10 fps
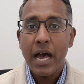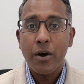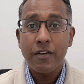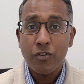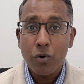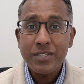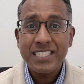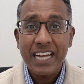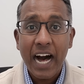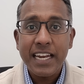Now, if you're
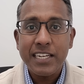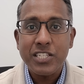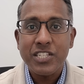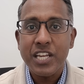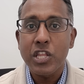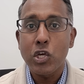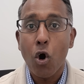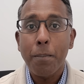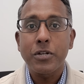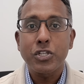starting to see the
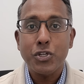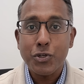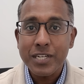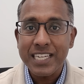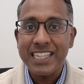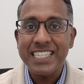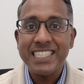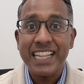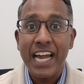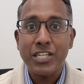opportunity
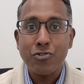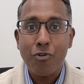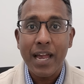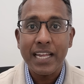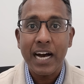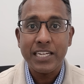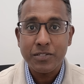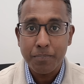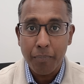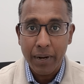this latest rate
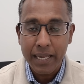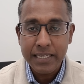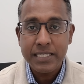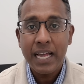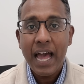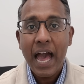cuts brings,